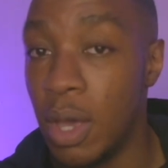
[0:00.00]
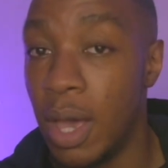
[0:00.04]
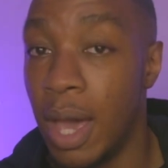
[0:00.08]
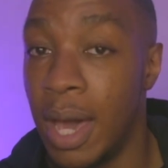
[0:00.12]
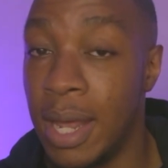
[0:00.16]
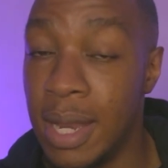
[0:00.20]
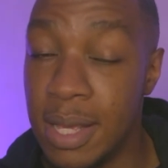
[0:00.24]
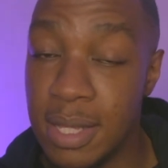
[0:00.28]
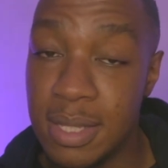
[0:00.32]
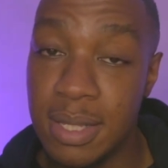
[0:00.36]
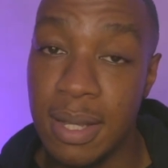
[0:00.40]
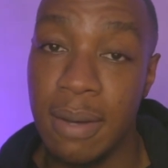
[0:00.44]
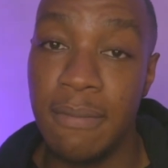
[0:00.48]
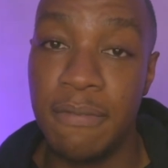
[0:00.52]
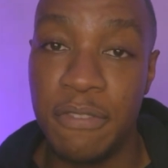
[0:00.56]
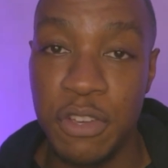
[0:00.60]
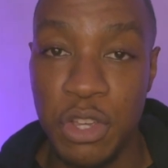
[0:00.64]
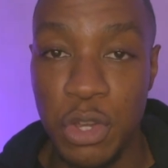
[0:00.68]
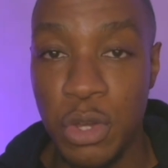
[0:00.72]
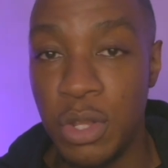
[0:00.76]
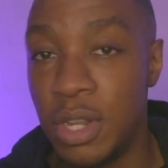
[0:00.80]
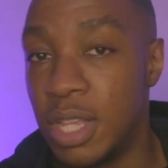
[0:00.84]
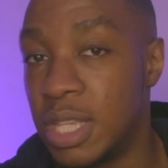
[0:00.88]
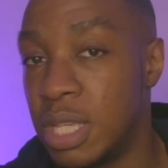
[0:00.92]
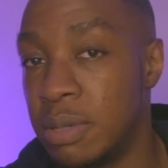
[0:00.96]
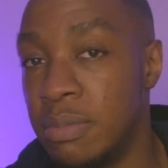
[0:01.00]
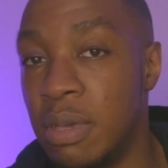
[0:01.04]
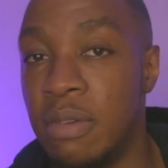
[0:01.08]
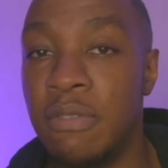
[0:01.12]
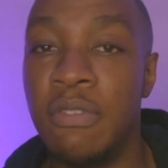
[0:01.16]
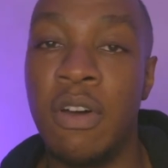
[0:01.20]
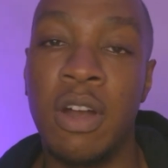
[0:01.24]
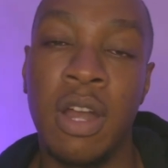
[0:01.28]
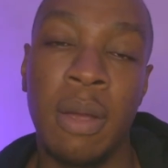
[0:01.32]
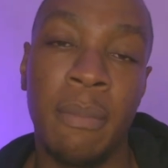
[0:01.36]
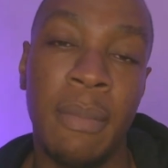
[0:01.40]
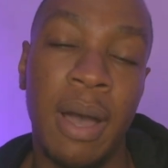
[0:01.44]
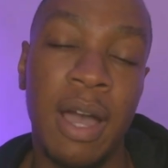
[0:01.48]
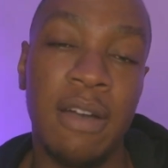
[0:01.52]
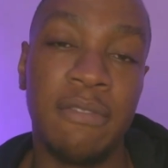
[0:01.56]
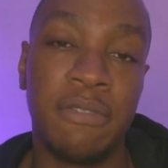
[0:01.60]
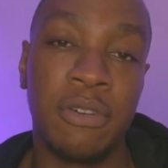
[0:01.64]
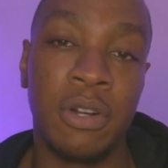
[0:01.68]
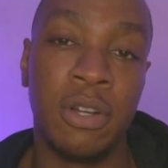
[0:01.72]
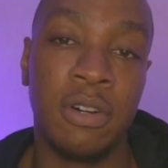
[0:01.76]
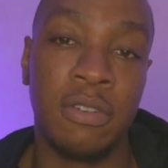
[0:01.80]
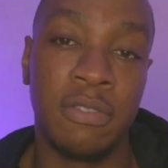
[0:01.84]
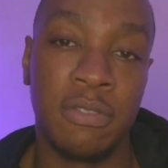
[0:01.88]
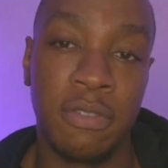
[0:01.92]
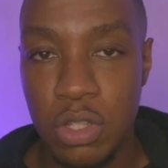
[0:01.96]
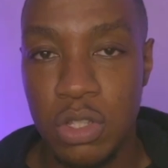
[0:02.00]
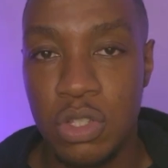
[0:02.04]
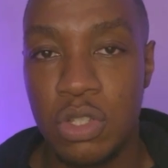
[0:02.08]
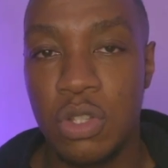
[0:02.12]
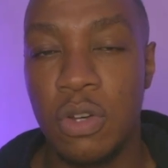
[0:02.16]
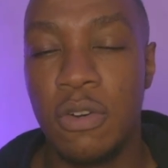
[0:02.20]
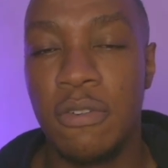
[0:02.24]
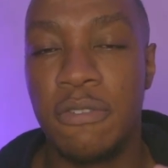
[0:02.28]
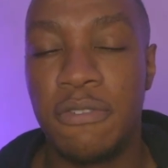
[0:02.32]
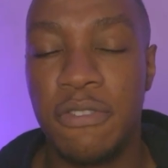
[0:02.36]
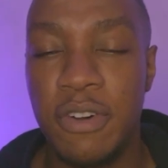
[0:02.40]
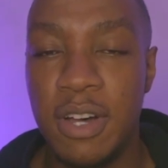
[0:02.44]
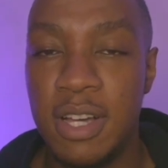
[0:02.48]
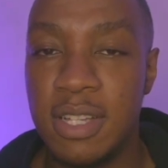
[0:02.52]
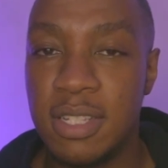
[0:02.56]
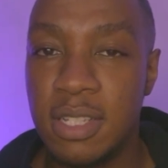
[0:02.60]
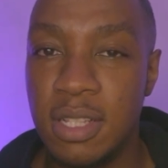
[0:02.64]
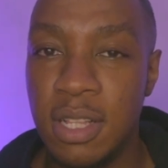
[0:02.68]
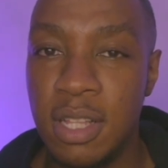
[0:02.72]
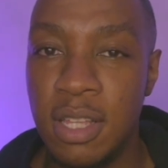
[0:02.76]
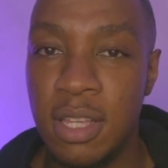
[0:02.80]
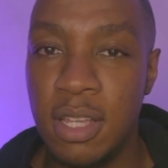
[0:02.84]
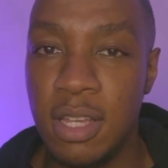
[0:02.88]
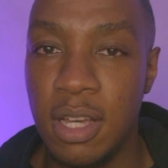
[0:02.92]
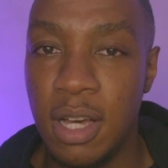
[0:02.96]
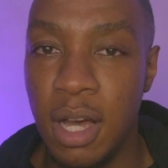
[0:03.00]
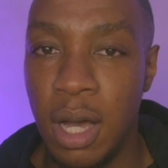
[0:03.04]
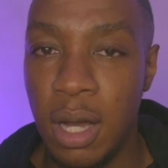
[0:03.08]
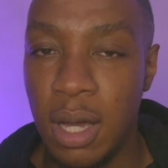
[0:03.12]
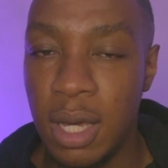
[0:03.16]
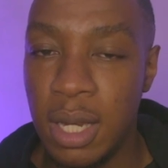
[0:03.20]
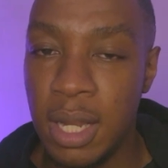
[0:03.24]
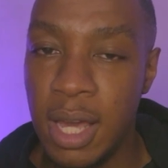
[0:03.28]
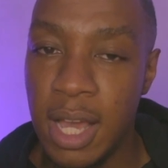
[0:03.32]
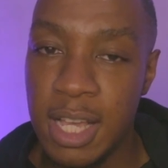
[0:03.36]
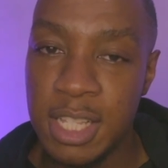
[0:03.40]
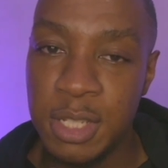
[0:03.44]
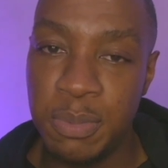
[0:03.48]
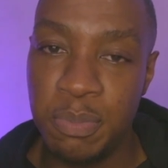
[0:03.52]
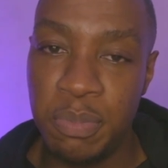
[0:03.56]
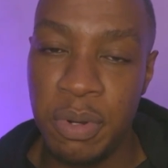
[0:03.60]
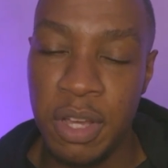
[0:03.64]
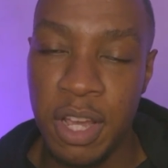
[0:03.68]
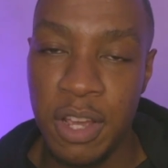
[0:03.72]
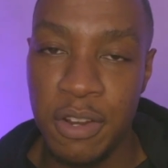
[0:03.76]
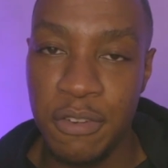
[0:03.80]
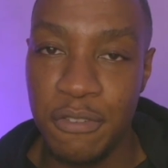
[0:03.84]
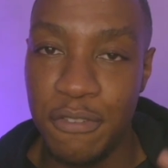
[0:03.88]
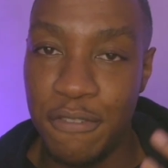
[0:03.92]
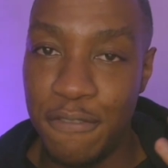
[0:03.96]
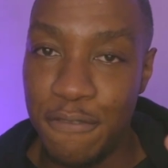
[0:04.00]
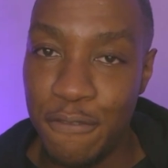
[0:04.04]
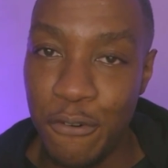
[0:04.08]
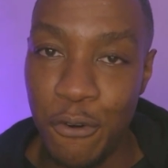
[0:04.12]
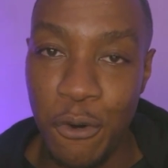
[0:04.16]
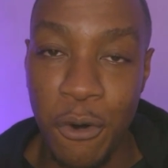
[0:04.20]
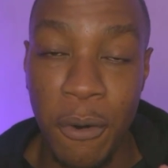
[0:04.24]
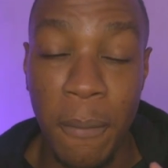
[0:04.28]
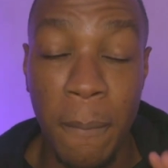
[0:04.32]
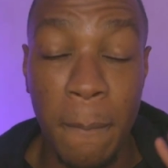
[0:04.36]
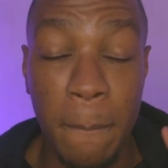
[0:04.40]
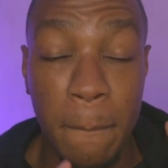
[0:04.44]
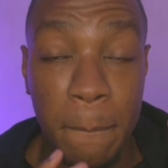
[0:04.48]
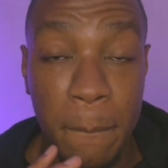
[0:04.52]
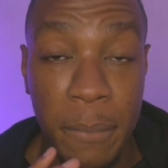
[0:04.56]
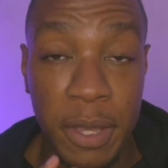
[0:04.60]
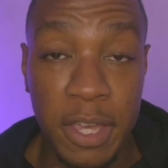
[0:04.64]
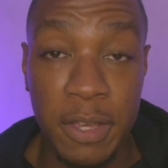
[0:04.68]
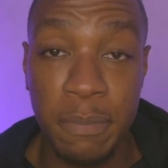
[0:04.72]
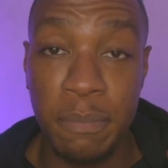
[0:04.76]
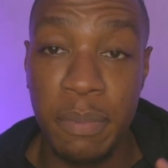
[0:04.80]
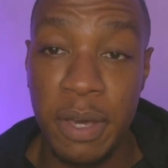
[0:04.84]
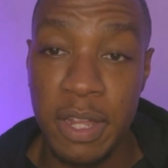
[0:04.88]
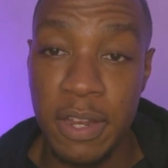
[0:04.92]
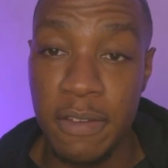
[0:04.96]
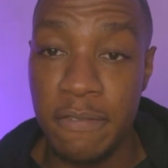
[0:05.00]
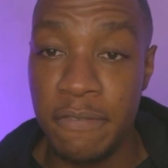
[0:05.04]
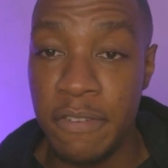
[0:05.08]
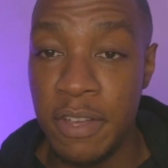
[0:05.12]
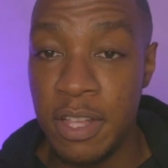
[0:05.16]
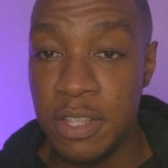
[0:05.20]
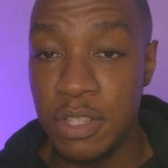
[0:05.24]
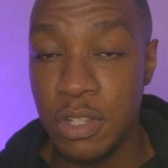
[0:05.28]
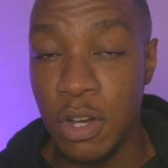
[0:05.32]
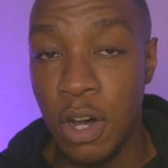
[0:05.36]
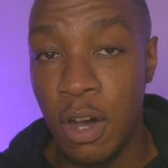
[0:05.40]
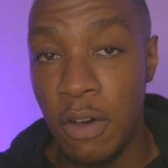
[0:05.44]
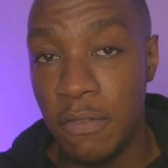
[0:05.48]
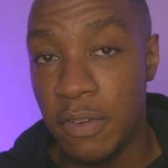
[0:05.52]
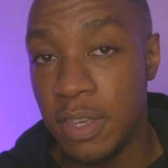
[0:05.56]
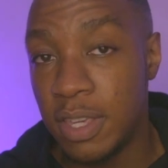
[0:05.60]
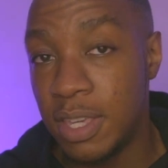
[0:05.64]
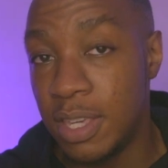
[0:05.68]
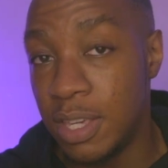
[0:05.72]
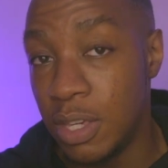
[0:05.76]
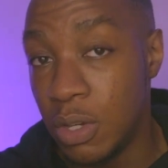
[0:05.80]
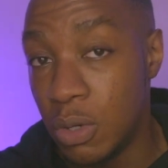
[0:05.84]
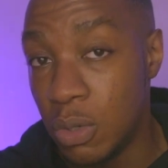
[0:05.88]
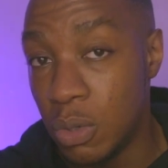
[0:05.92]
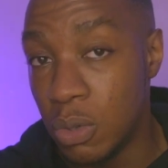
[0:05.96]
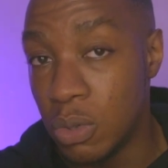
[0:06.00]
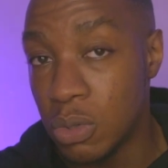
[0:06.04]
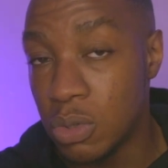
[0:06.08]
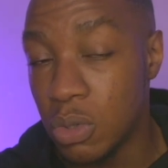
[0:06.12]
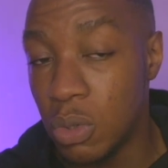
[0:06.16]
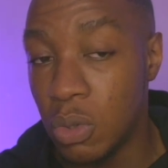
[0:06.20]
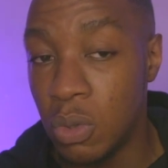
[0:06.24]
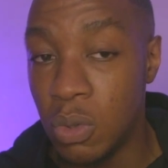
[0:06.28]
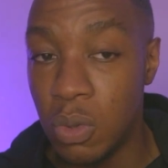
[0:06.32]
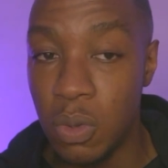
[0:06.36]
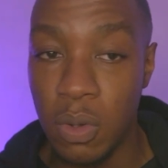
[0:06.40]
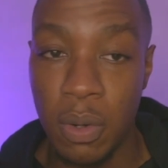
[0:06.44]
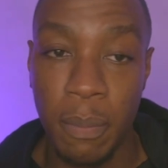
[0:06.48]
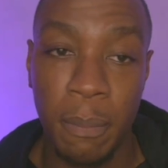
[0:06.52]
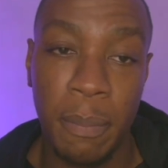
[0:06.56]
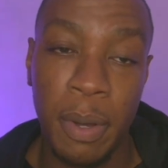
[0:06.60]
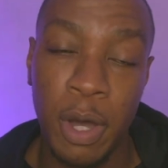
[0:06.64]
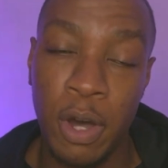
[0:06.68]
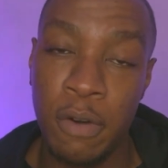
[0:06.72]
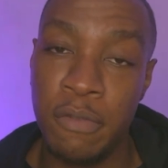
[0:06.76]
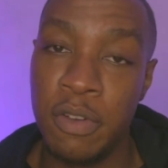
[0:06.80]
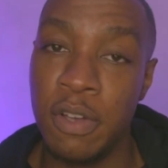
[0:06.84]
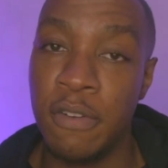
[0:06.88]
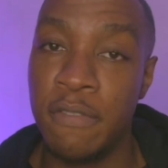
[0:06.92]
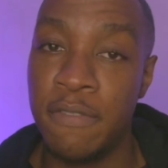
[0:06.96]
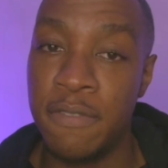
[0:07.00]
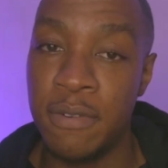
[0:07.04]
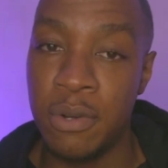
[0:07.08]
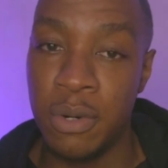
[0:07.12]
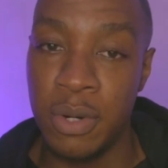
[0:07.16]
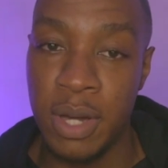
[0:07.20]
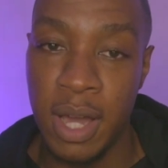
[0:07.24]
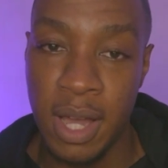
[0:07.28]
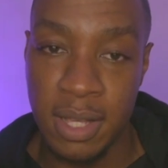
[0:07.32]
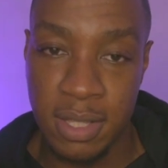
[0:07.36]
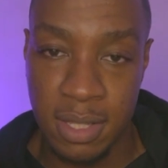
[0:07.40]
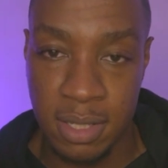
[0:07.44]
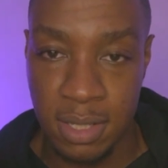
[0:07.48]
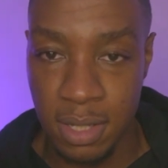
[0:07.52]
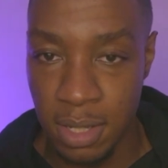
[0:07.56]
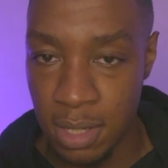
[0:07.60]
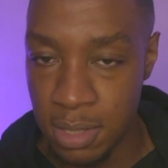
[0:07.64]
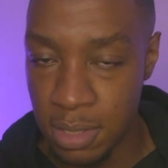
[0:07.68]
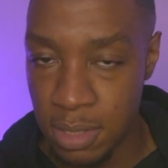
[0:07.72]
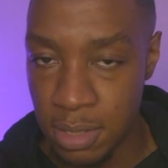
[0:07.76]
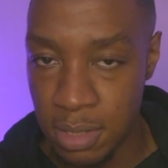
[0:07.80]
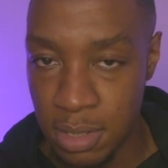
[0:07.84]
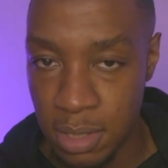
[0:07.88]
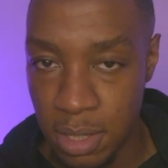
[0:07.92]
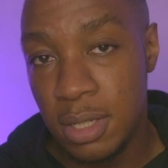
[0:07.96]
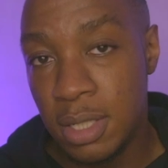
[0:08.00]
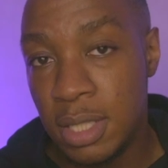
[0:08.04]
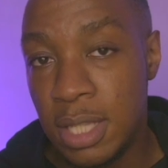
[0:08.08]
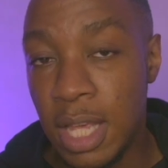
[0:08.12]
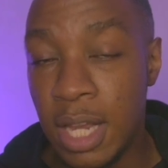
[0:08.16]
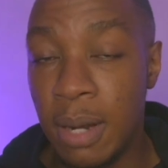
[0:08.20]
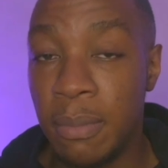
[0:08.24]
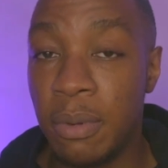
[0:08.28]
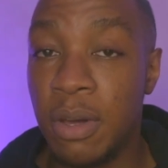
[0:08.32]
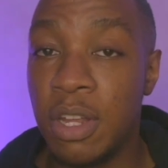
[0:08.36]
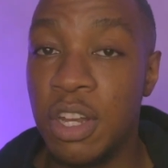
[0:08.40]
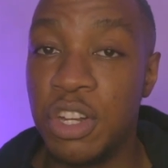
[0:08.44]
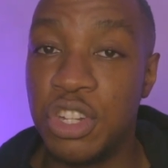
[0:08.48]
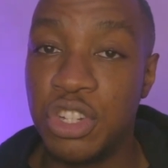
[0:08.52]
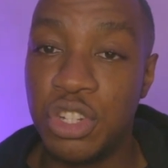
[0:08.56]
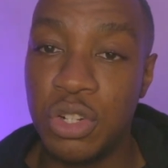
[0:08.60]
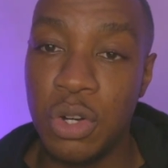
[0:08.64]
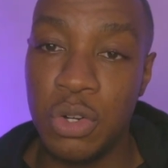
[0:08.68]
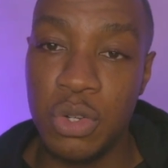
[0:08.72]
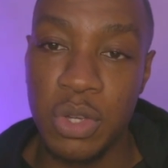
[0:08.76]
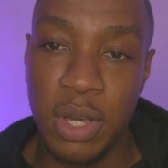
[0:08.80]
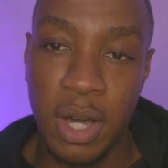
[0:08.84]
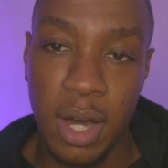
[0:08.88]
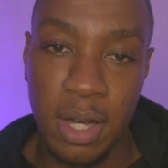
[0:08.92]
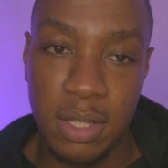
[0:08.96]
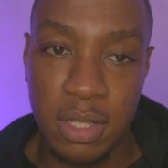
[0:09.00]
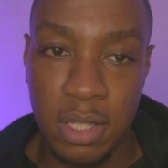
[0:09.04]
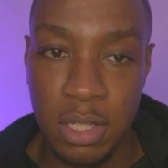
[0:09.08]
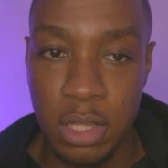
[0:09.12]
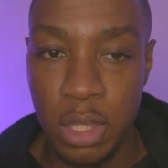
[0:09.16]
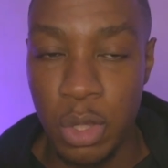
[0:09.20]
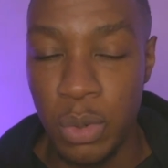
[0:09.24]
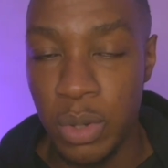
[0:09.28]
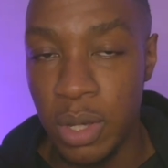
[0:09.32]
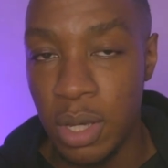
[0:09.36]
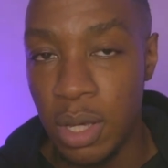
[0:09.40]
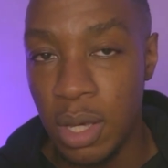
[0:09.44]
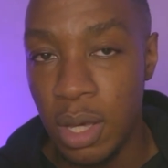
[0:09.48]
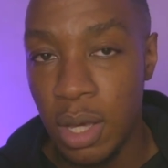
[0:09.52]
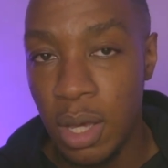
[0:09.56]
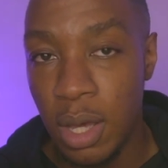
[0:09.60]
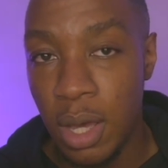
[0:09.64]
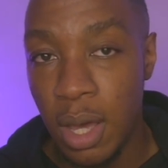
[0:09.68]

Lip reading: And it's something you need to be very mindful of. So firstly, I'm going to explain 4 big benefits of Kegels or pelvic floor exercises. Then I'm going to show you how to do it.